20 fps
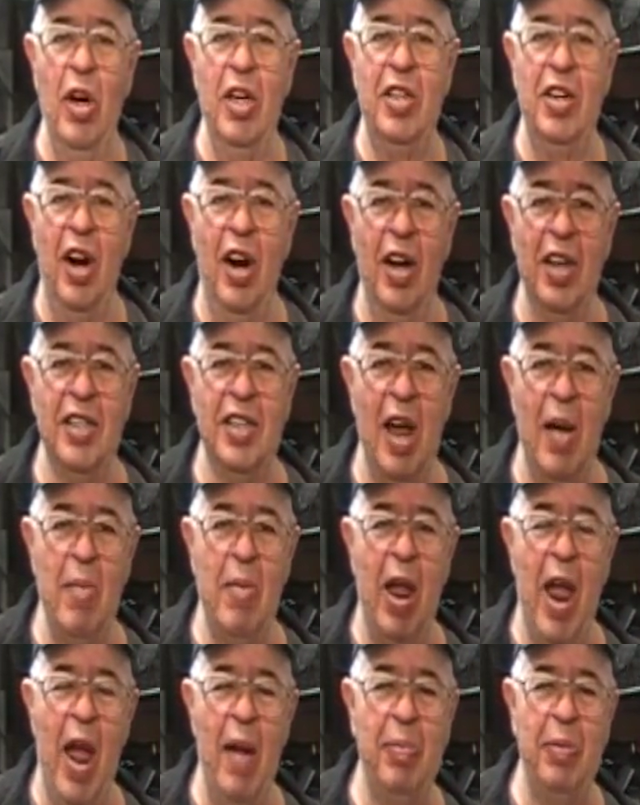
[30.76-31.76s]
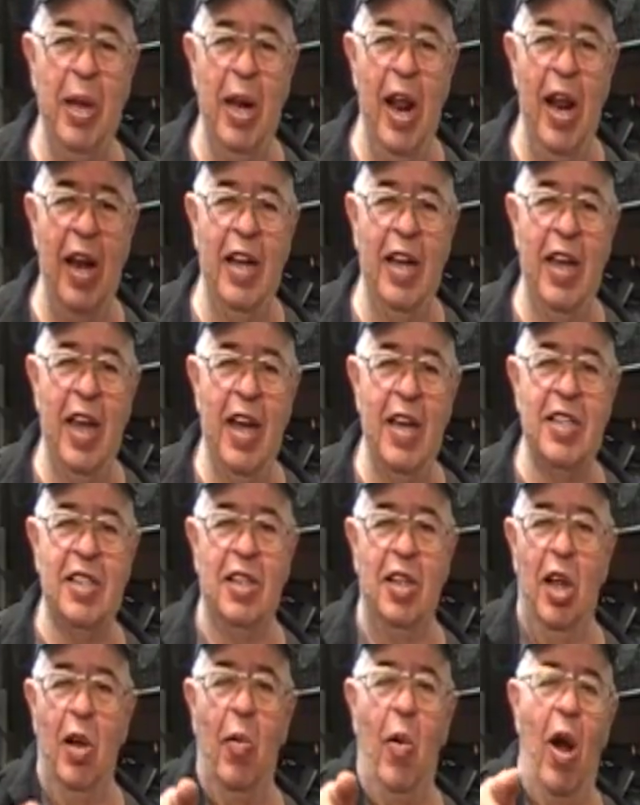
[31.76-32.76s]
Turners, I'm Captain Eddie
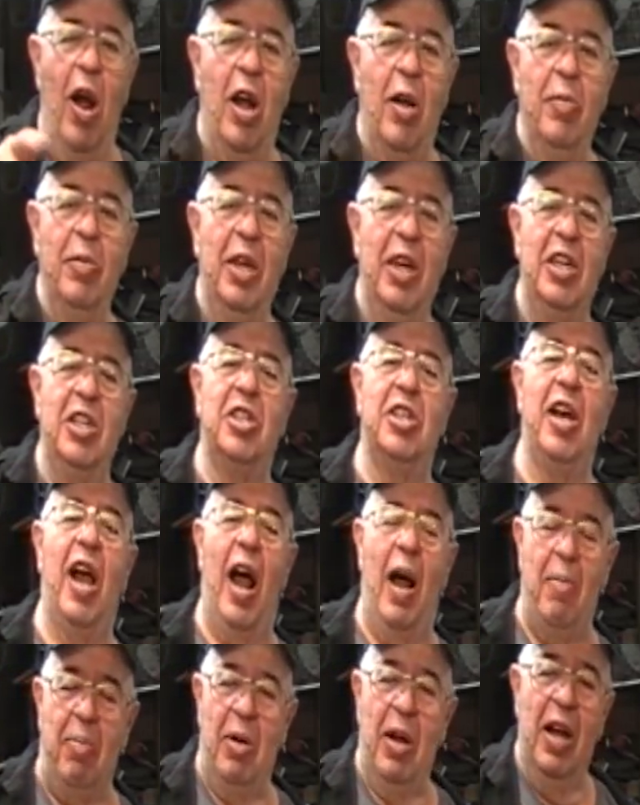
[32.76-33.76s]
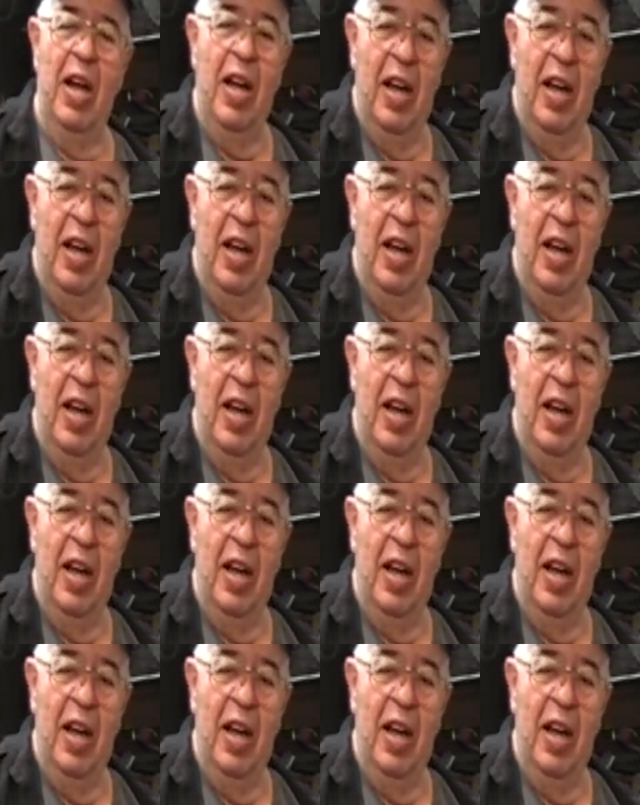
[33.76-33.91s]
Castle, and welcome to the shop.